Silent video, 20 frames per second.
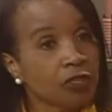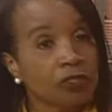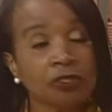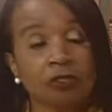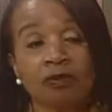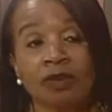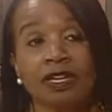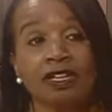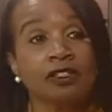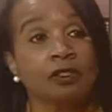
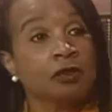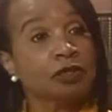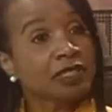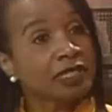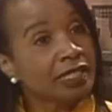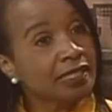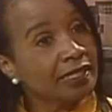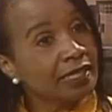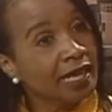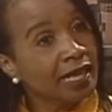You've got to do a
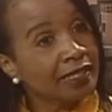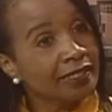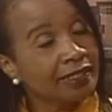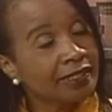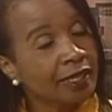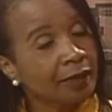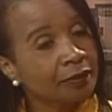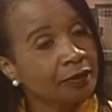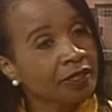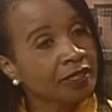zigzag
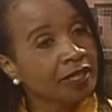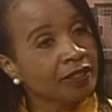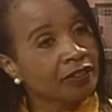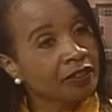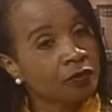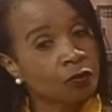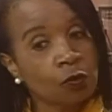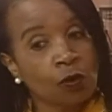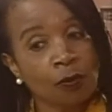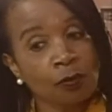step to get
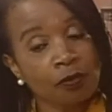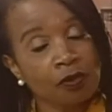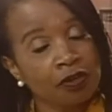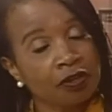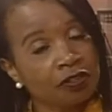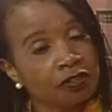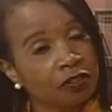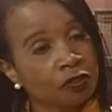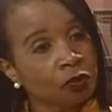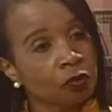to one
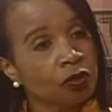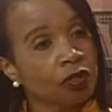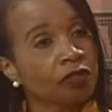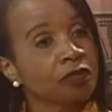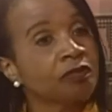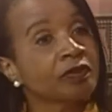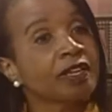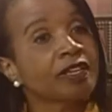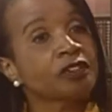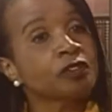part of the story.
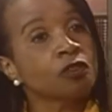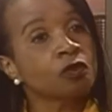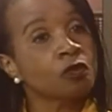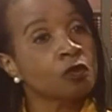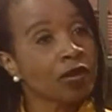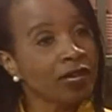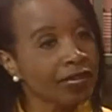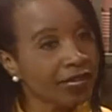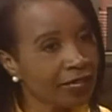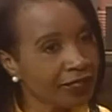You've got to do a
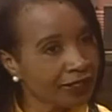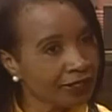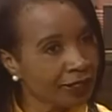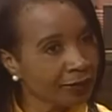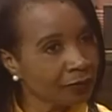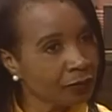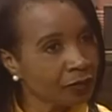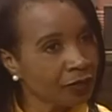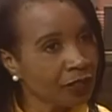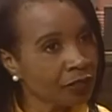reggae
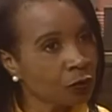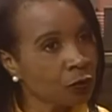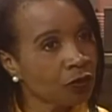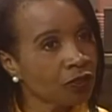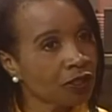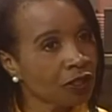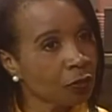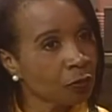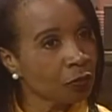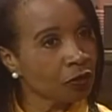step to get to
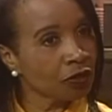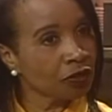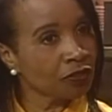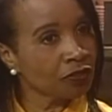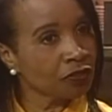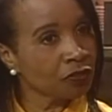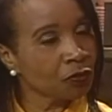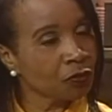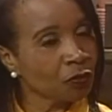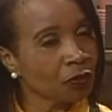another part of
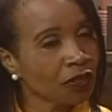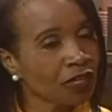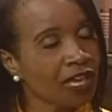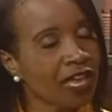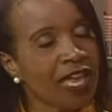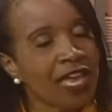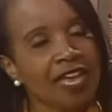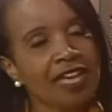the story.